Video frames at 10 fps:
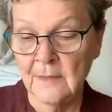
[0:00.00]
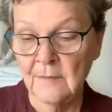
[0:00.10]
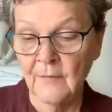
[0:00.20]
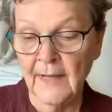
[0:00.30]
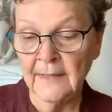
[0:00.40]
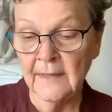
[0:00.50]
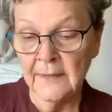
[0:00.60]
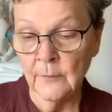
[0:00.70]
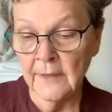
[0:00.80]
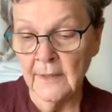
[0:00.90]
Finally,
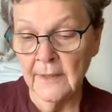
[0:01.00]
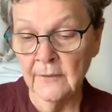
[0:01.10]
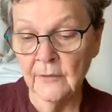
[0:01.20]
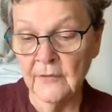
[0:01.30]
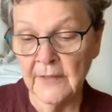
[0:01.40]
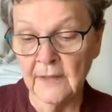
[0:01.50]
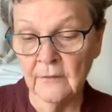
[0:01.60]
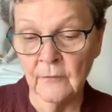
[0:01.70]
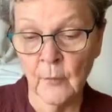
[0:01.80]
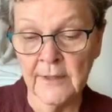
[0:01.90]
one understands
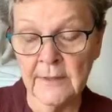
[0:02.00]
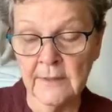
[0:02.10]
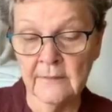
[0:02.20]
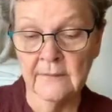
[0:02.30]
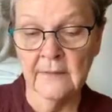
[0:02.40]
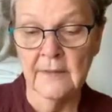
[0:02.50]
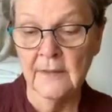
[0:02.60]
voidness